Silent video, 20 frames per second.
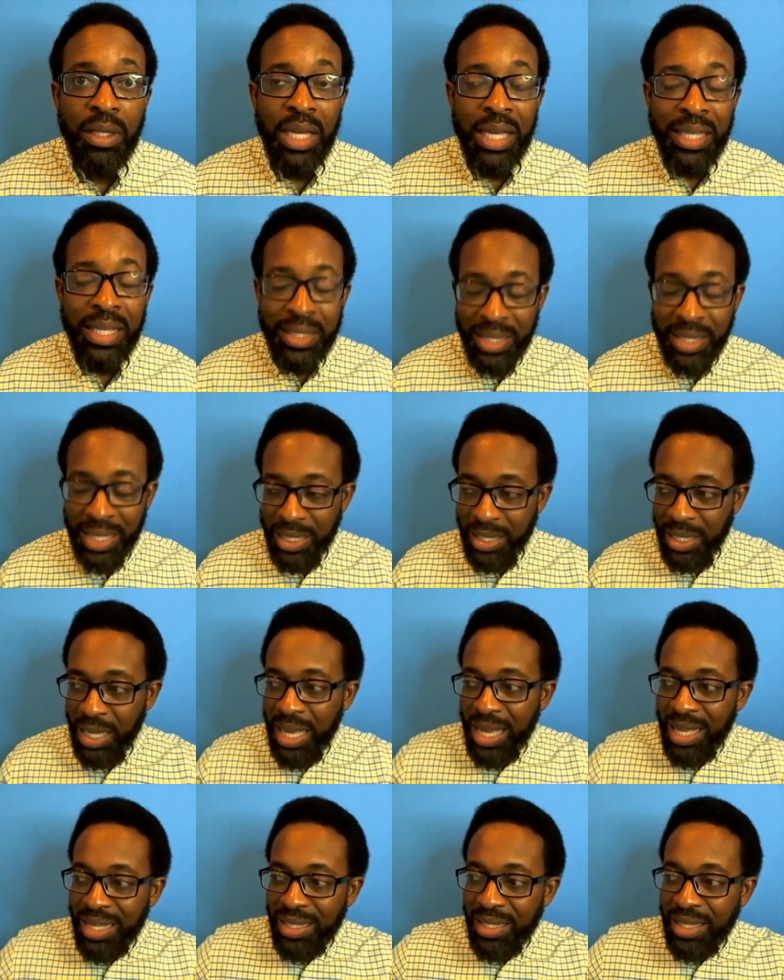It's this
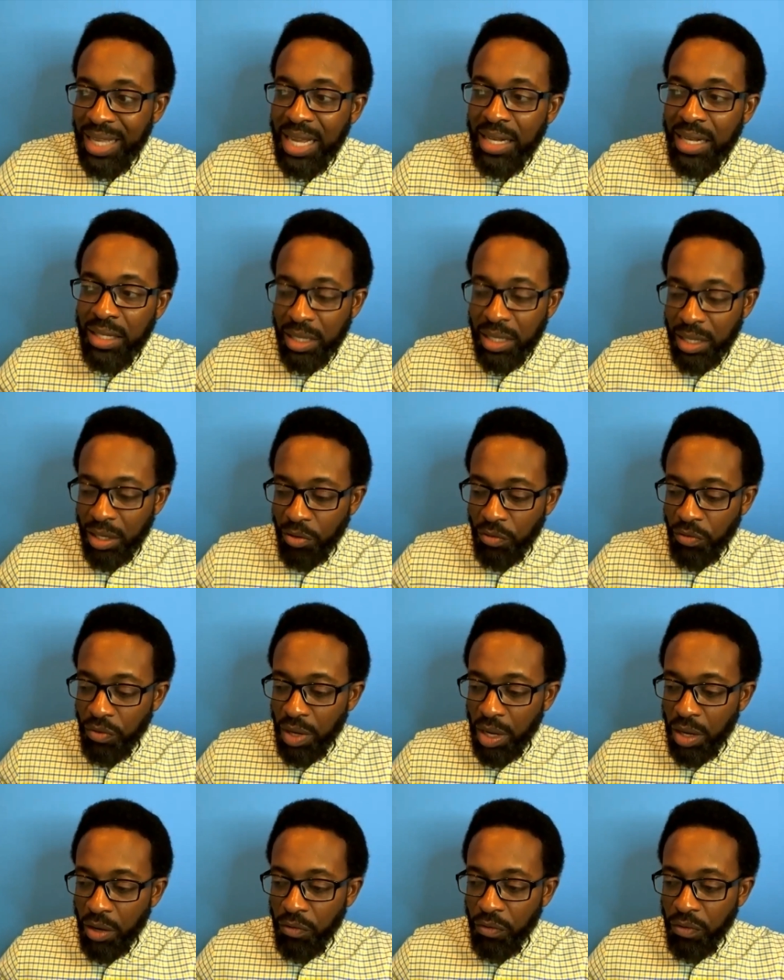sense of
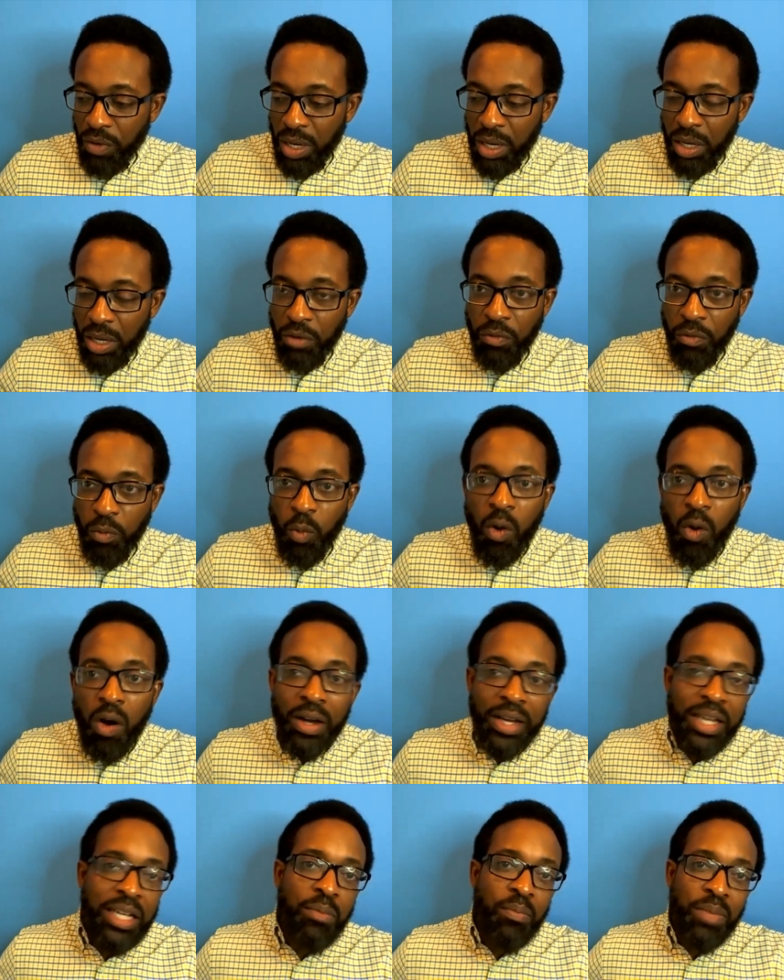
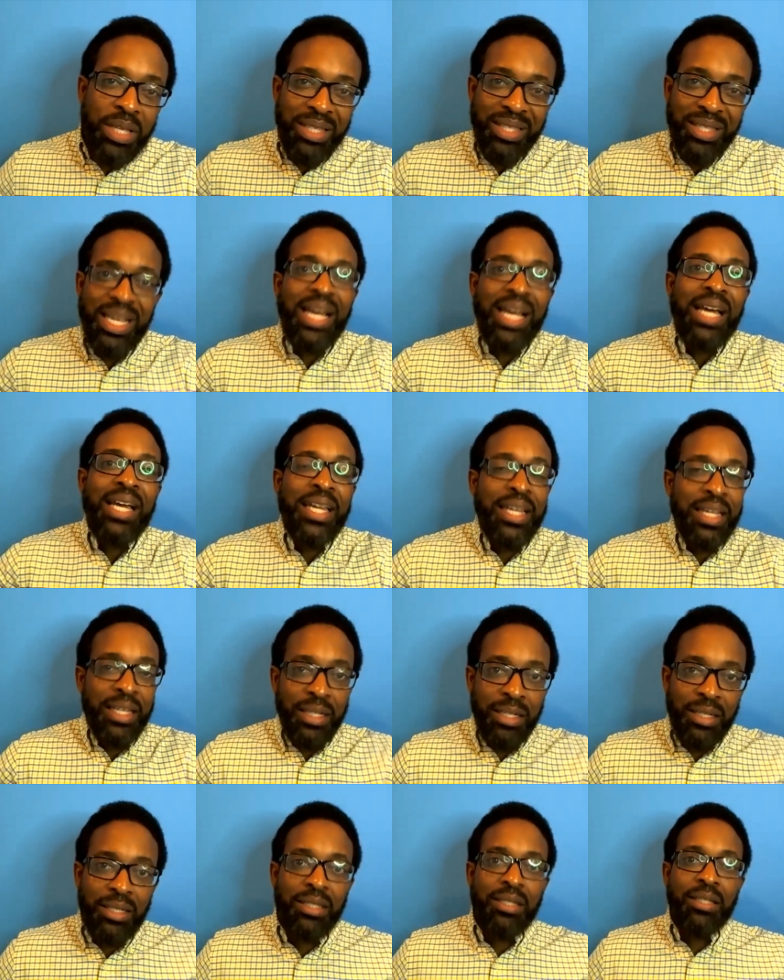walking
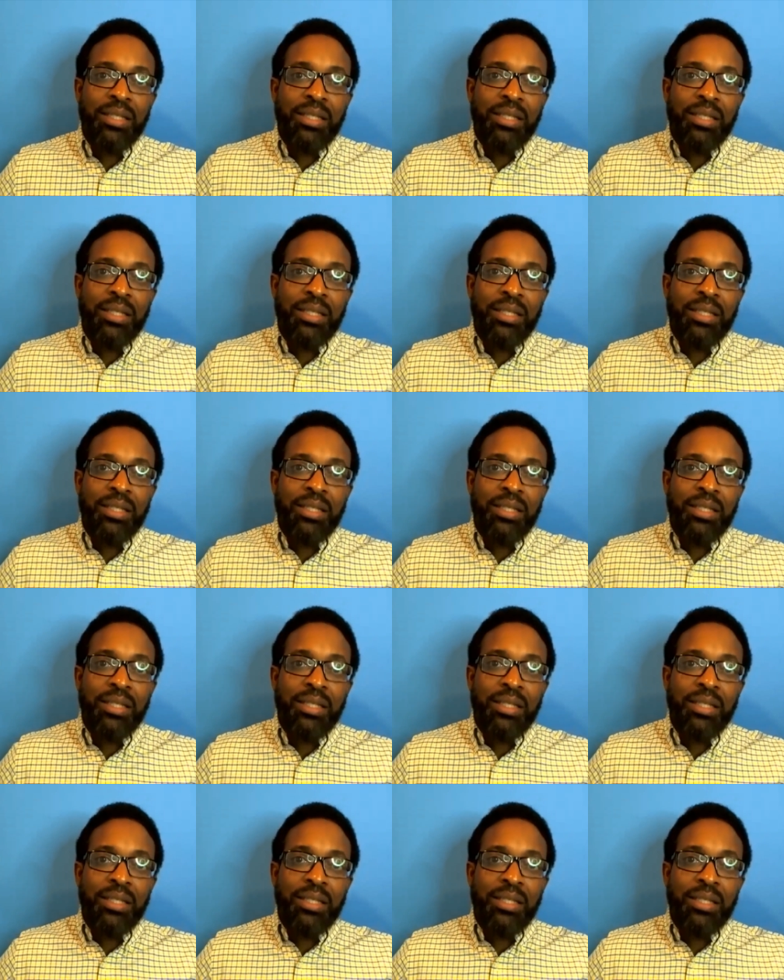beside